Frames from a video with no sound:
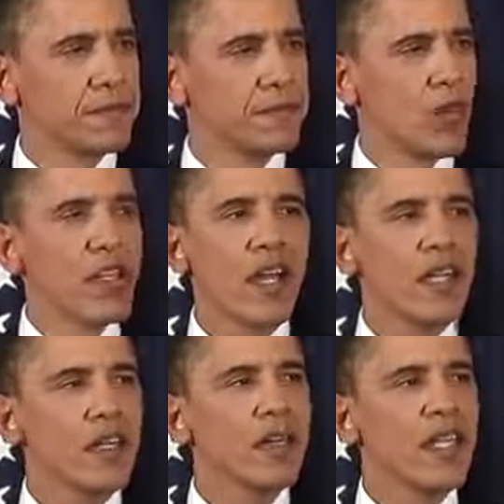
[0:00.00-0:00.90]
One young
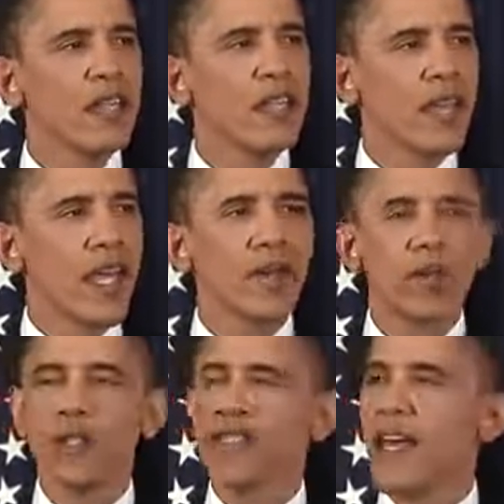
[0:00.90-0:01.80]
Libyan who came
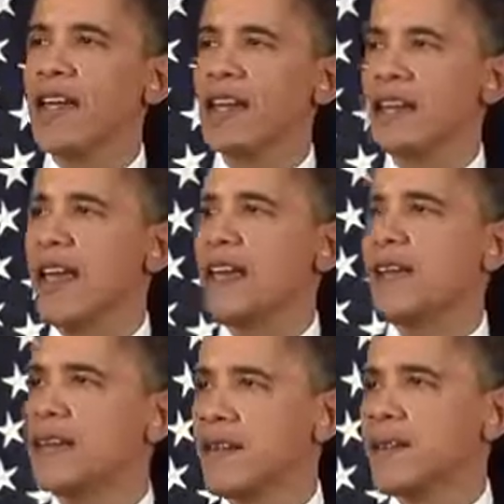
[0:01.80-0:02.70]
to his aid
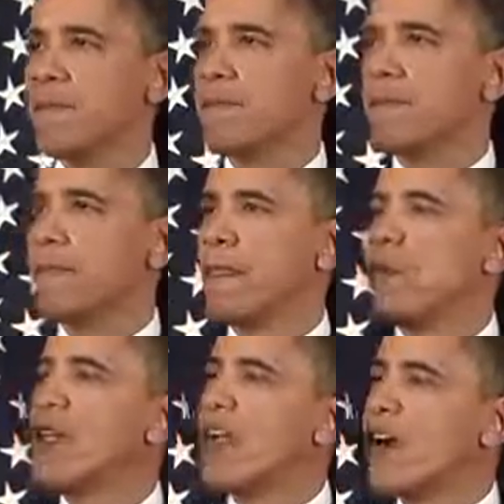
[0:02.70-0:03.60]
said,
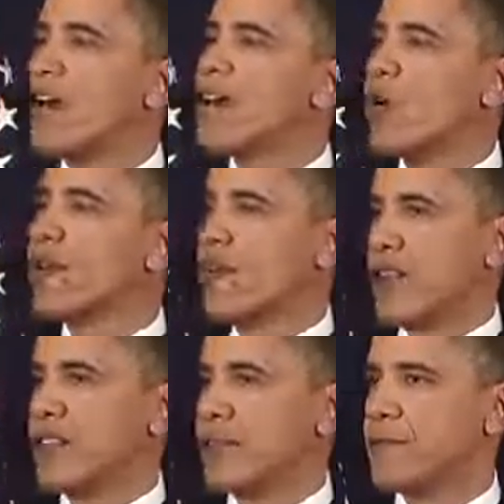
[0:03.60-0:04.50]
"We are your
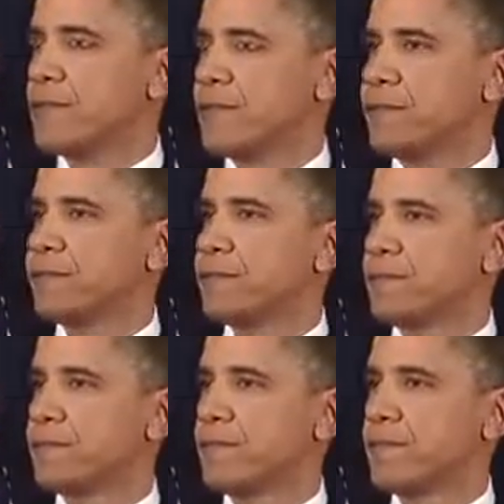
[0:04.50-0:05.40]
friends.
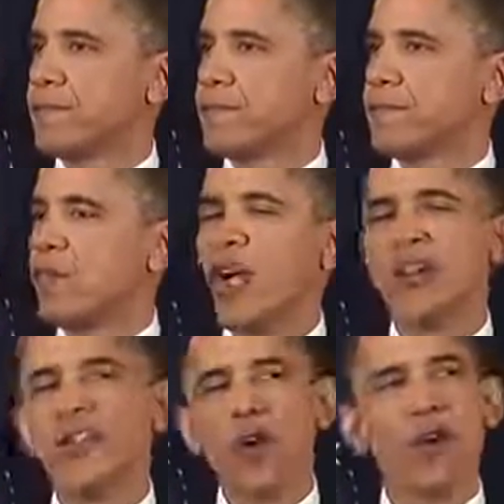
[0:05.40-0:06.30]
We are
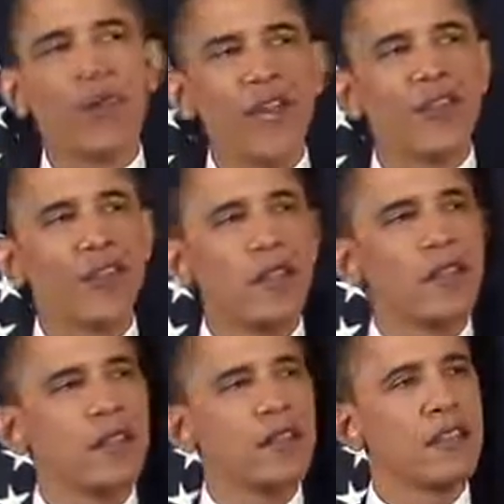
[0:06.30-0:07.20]
so
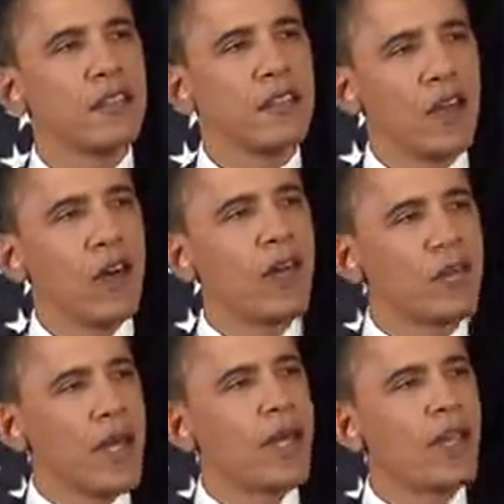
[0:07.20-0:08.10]
grateful to those
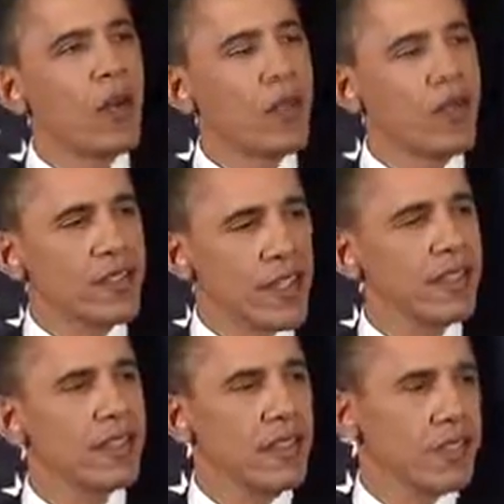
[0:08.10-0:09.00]
men who are
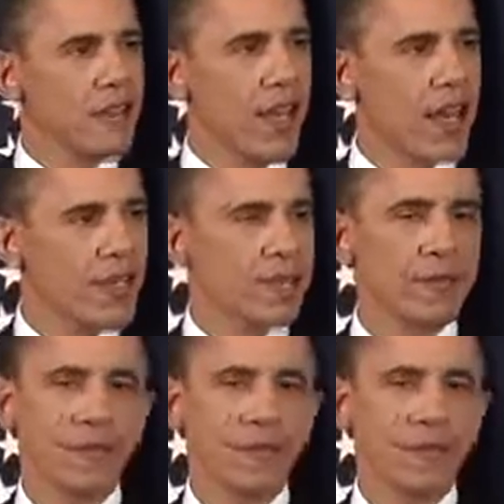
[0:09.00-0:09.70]
protecting the skies."